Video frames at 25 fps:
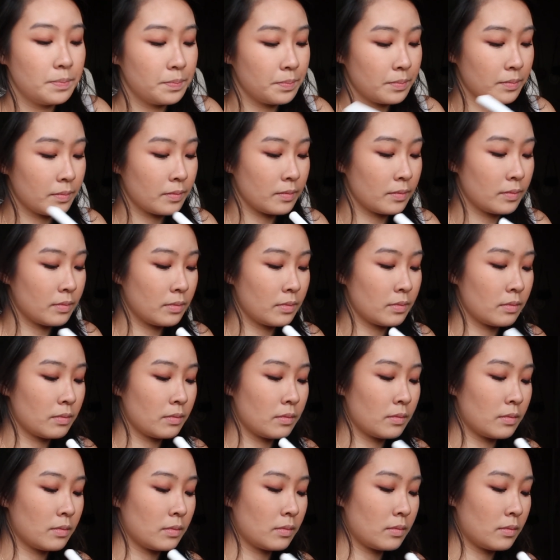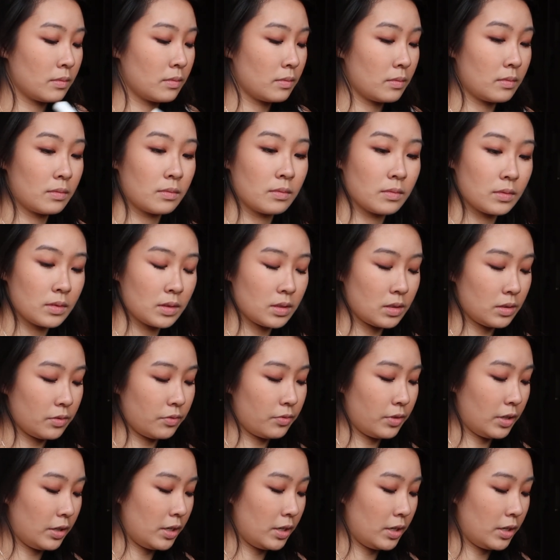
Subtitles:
It's a